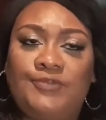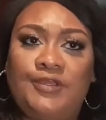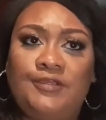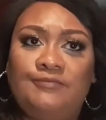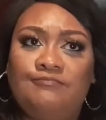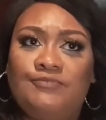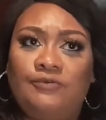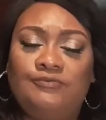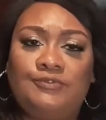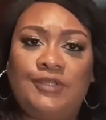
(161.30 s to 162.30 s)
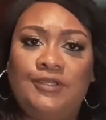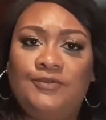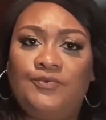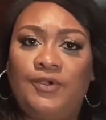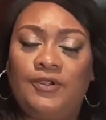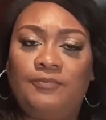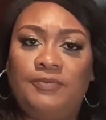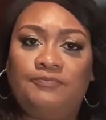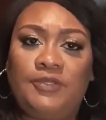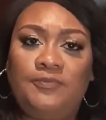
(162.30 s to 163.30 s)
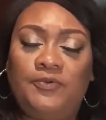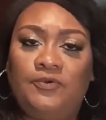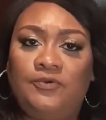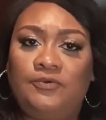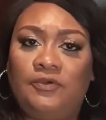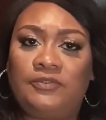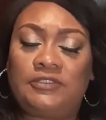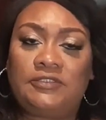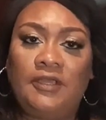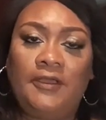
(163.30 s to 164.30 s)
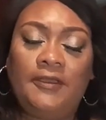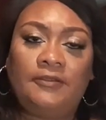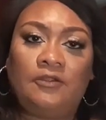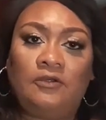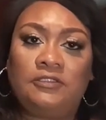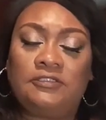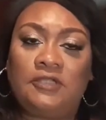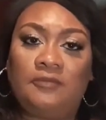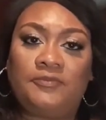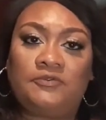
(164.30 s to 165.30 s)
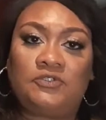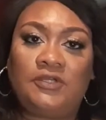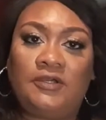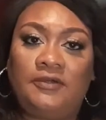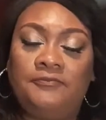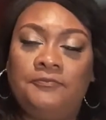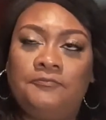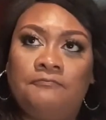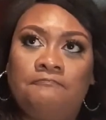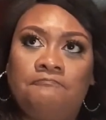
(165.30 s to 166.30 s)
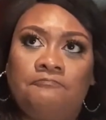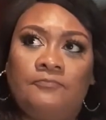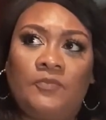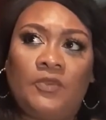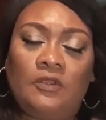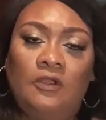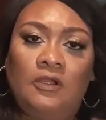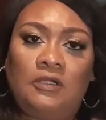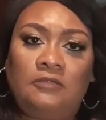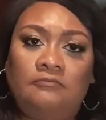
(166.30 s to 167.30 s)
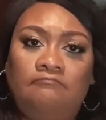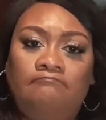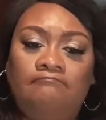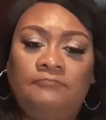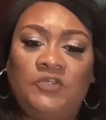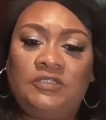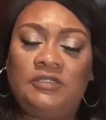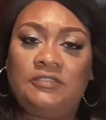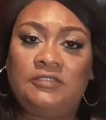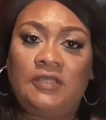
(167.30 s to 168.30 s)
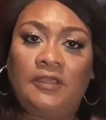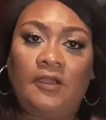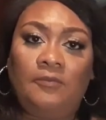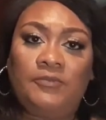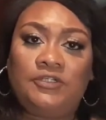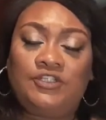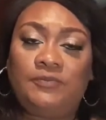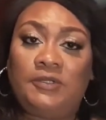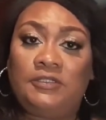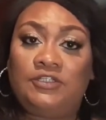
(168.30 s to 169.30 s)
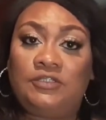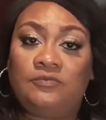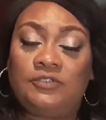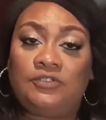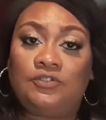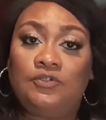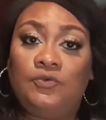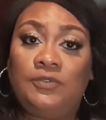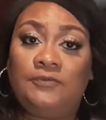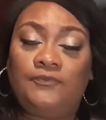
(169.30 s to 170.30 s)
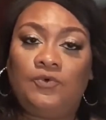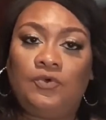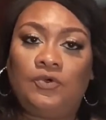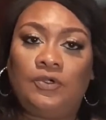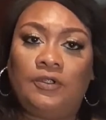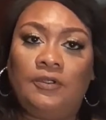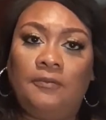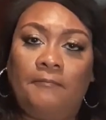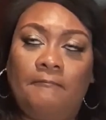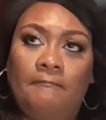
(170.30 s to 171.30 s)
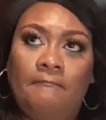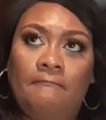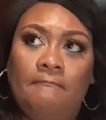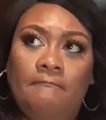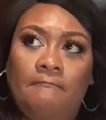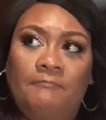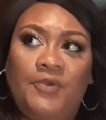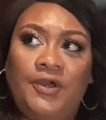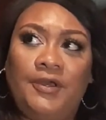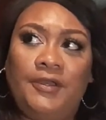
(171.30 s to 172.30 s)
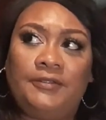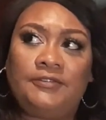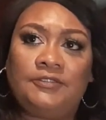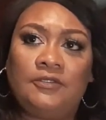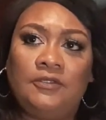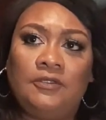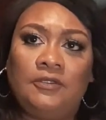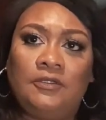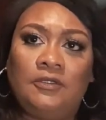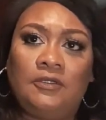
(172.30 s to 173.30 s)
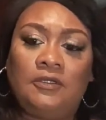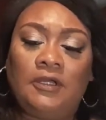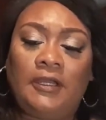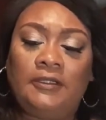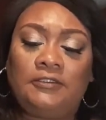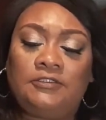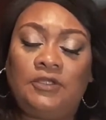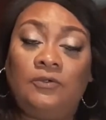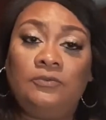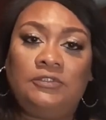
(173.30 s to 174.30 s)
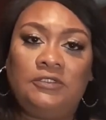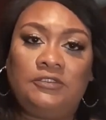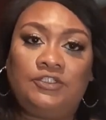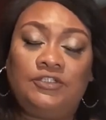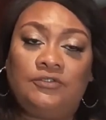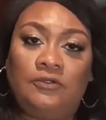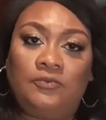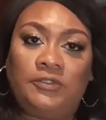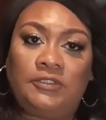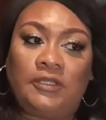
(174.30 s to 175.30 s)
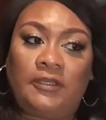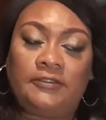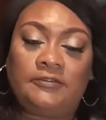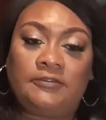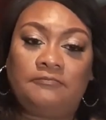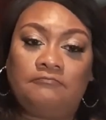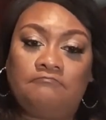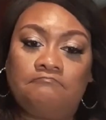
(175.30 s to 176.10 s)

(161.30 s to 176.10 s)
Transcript: the N-word people on the set and all this type of stuff. It didn't say how much money she was suing for, but I don't think that she's going to win the case.